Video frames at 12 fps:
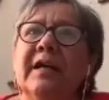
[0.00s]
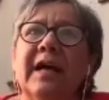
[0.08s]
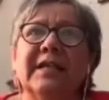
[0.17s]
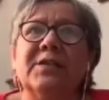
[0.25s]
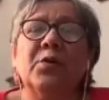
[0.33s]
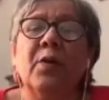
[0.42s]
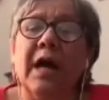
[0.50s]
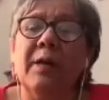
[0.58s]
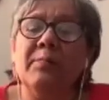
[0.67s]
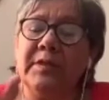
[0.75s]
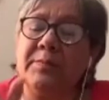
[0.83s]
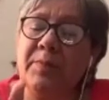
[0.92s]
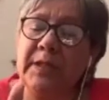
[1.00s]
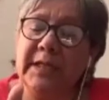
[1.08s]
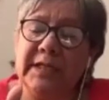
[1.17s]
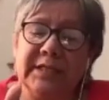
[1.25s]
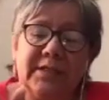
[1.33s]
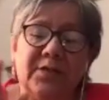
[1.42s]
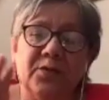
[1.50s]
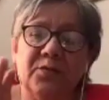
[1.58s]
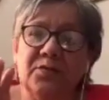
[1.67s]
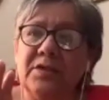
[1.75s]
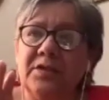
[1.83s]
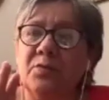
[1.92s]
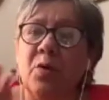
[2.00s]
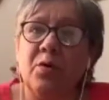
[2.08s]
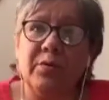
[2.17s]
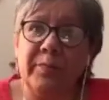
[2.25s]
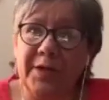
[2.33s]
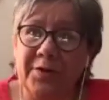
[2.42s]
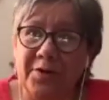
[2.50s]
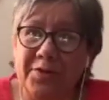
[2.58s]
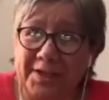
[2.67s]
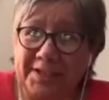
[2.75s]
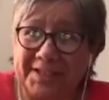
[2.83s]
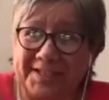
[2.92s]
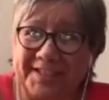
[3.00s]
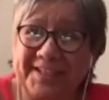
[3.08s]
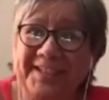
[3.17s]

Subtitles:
So please don't quote me on this.